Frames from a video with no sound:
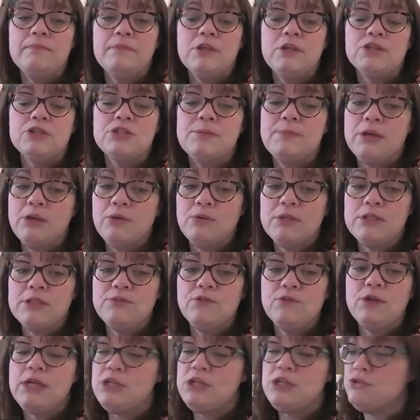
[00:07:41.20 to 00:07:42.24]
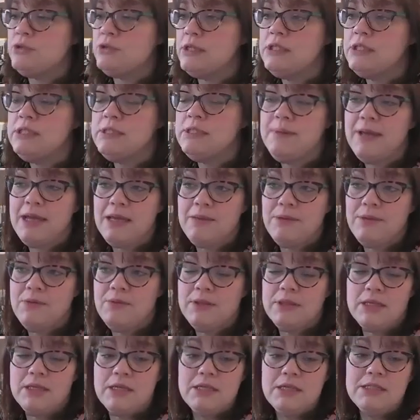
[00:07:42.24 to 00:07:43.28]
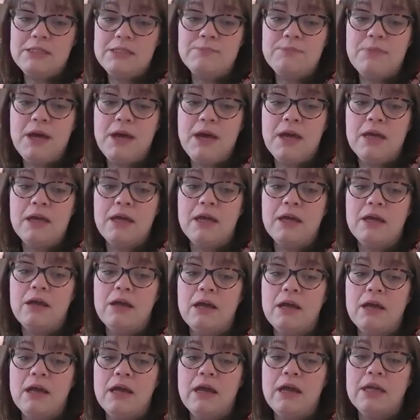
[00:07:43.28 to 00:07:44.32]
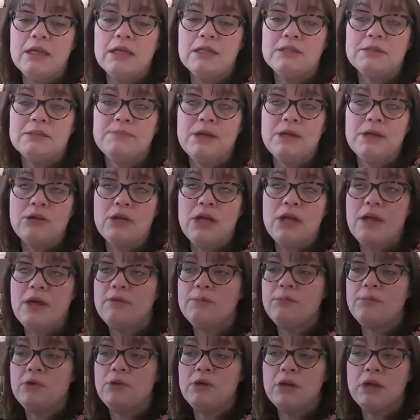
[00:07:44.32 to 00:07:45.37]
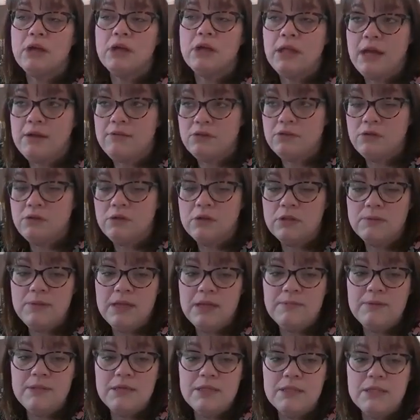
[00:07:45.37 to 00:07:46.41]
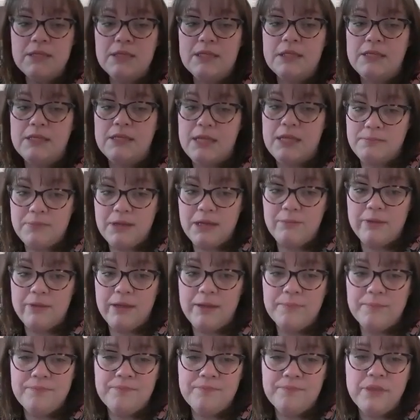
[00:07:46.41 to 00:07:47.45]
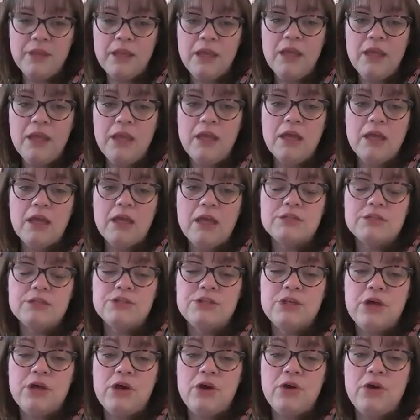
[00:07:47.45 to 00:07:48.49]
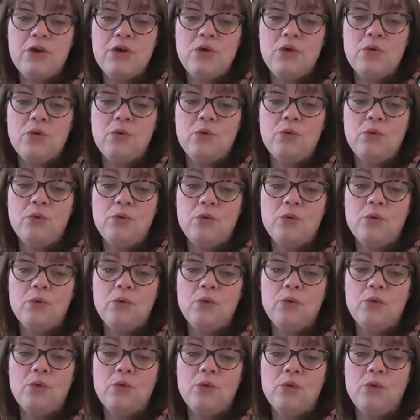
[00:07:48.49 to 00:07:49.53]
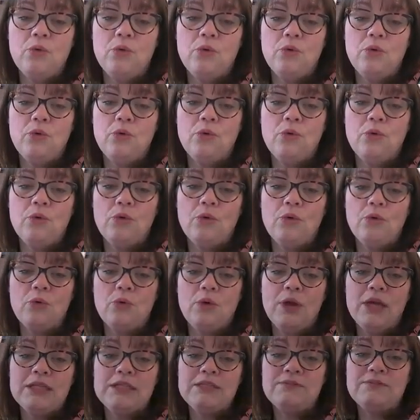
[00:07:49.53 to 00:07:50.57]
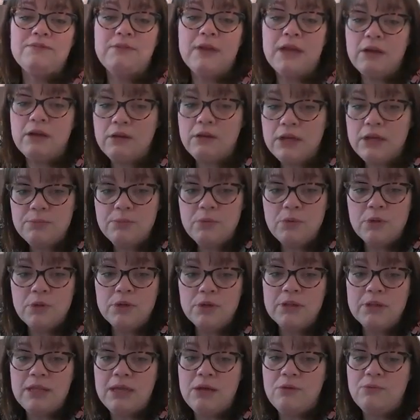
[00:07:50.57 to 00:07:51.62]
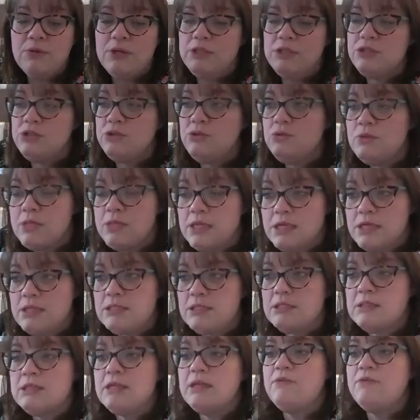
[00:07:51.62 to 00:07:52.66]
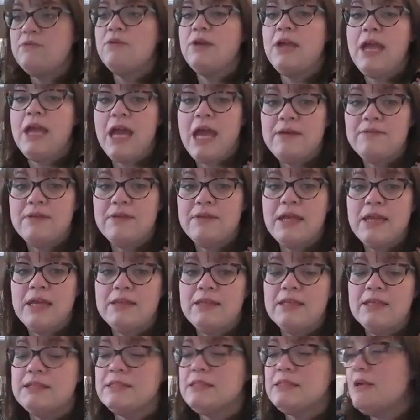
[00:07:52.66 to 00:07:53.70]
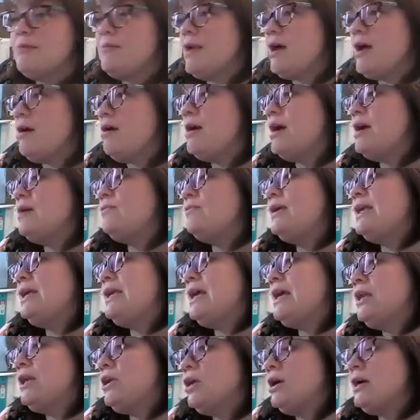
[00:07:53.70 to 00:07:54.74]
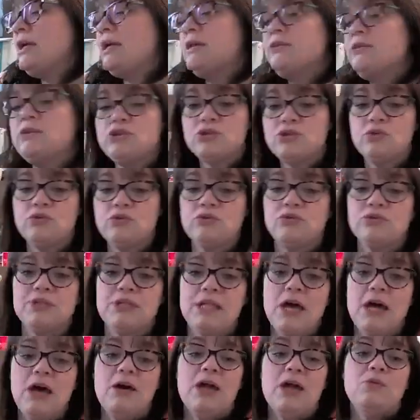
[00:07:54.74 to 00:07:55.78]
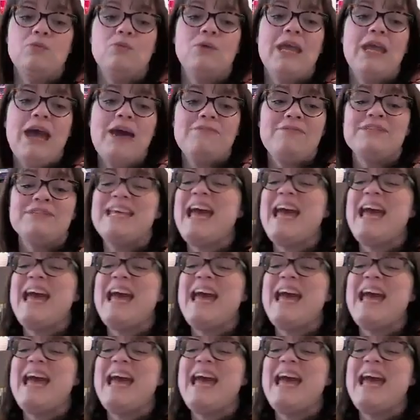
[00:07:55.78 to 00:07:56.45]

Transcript: There's a big risk for injury to baby with this, but it's better to have a broken clavicle in the baby than a dead baby. So it's very important that we do this if we have a head that's come out and we cannot get the shoulders out, and we have to